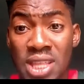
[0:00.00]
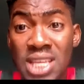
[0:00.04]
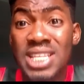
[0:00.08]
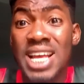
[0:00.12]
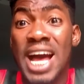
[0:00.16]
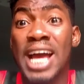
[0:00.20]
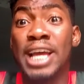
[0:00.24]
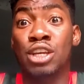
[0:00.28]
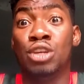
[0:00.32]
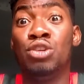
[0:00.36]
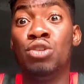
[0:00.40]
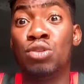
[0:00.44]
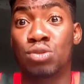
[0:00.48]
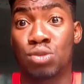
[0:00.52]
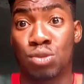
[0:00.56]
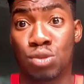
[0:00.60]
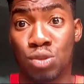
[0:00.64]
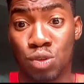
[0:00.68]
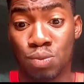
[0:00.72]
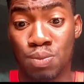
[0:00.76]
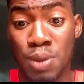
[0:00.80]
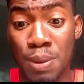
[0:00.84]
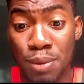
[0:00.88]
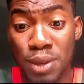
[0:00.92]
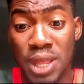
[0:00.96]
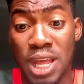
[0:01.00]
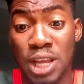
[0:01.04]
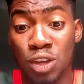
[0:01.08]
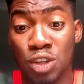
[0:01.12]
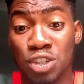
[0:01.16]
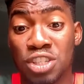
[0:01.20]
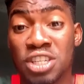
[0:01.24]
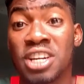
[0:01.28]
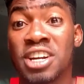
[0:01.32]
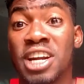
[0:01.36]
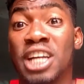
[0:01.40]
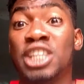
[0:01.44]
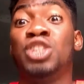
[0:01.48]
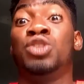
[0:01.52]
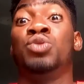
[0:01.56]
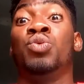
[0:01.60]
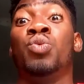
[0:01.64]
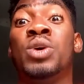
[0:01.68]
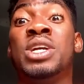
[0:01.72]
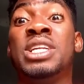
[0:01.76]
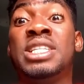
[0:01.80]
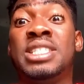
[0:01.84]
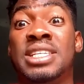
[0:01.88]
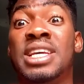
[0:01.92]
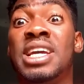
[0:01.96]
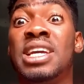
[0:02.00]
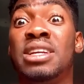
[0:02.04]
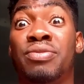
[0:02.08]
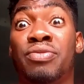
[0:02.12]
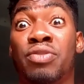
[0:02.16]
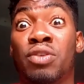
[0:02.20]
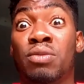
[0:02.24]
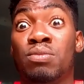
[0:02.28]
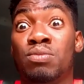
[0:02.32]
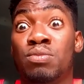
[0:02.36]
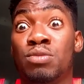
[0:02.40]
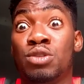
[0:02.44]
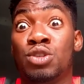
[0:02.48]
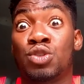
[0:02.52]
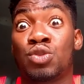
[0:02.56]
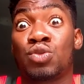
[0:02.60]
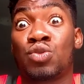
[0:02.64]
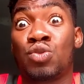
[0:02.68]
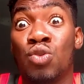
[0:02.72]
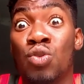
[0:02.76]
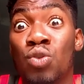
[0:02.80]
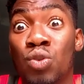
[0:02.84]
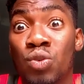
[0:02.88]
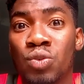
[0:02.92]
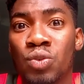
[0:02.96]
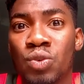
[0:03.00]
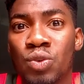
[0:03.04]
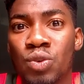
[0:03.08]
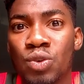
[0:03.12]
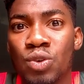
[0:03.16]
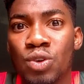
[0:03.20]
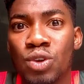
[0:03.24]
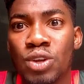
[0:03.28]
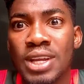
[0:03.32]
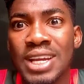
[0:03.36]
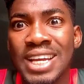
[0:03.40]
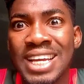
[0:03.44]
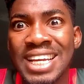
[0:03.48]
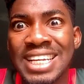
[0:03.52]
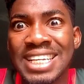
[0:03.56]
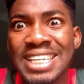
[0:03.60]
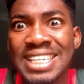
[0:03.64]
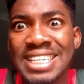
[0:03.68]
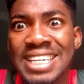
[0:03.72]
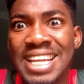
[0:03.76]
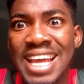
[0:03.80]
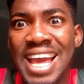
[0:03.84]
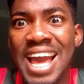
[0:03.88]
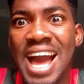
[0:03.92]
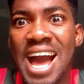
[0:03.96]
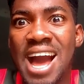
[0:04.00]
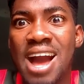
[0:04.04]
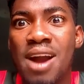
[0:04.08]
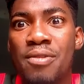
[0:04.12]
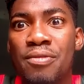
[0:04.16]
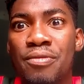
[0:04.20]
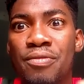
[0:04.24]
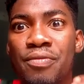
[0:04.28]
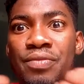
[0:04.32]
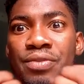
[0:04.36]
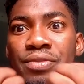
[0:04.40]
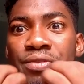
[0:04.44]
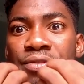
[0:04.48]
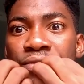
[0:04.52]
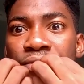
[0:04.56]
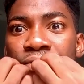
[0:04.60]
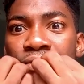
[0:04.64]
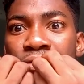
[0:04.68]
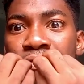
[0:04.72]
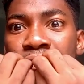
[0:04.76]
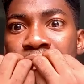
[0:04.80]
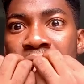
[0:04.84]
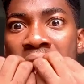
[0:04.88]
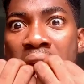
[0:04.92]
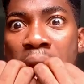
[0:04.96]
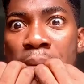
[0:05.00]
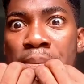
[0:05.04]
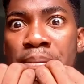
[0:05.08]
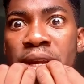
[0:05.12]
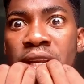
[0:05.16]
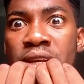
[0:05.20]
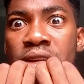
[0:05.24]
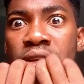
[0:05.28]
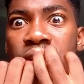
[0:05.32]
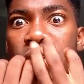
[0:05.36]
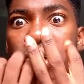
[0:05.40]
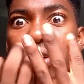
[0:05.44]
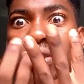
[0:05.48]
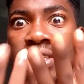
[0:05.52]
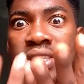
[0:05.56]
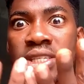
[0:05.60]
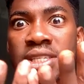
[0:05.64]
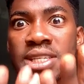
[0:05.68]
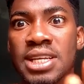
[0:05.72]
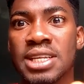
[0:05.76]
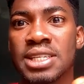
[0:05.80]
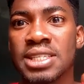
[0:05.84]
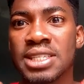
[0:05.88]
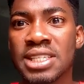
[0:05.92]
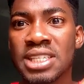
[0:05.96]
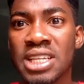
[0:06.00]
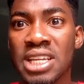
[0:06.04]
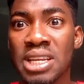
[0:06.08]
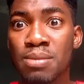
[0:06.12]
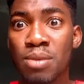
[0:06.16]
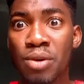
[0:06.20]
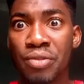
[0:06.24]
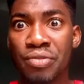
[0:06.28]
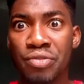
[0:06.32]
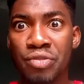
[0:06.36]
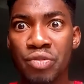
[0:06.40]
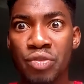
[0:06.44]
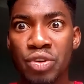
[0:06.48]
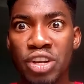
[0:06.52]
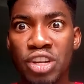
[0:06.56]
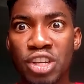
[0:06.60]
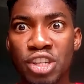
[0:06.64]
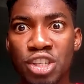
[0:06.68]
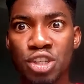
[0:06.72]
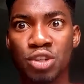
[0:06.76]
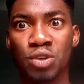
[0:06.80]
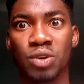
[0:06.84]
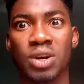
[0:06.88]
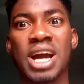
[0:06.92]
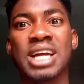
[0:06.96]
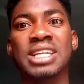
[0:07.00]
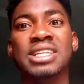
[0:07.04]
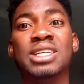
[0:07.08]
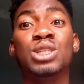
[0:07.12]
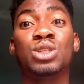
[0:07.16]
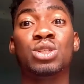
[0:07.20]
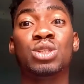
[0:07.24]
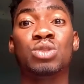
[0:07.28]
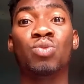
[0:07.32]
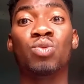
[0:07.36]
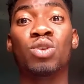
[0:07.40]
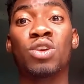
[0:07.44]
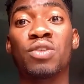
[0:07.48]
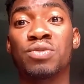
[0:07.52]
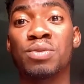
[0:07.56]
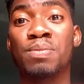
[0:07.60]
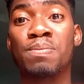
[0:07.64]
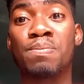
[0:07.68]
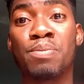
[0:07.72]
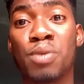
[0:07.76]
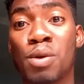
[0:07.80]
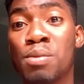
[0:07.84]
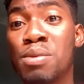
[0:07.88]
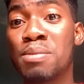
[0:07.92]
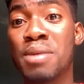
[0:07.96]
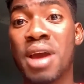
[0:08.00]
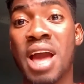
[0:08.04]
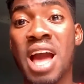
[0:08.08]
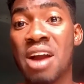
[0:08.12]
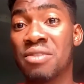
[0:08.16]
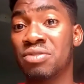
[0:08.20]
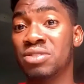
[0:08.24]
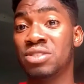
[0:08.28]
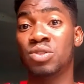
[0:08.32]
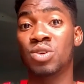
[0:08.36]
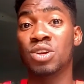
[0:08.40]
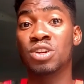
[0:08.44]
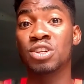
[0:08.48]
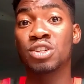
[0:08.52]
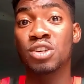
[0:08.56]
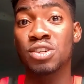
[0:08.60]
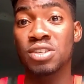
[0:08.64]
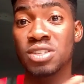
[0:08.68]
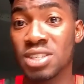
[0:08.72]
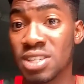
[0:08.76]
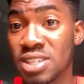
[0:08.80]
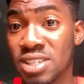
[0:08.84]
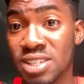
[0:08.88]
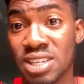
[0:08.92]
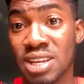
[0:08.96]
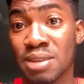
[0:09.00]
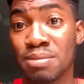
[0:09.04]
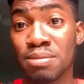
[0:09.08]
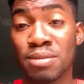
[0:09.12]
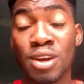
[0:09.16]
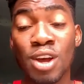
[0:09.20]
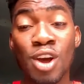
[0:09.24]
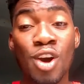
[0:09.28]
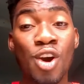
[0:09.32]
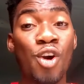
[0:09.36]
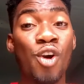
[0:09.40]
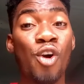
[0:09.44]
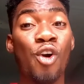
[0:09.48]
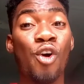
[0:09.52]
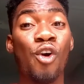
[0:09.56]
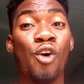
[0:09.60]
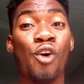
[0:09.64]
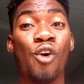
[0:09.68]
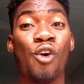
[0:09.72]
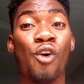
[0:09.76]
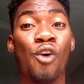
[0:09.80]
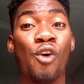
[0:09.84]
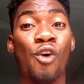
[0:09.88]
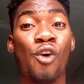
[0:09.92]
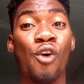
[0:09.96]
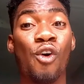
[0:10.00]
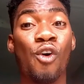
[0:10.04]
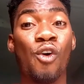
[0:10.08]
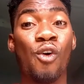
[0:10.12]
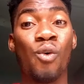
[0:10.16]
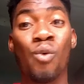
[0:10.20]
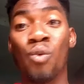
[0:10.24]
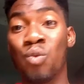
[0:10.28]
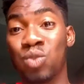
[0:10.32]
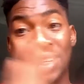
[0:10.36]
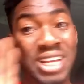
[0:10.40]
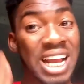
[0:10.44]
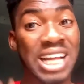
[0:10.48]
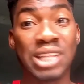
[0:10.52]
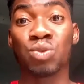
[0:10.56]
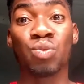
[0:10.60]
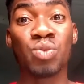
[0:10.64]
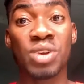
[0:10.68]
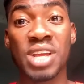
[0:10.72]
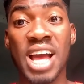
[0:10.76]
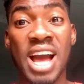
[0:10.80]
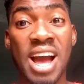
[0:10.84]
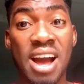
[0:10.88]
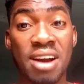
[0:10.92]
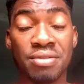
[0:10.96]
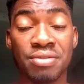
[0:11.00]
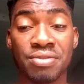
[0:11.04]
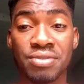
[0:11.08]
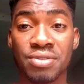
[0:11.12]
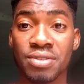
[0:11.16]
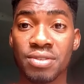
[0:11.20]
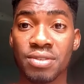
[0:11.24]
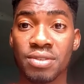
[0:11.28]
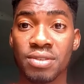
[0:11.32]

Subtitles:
these are youths, people that just graduated from school. They are vibing nonsense in the name of religion, and this is one of the problems I have with the religious system that we have.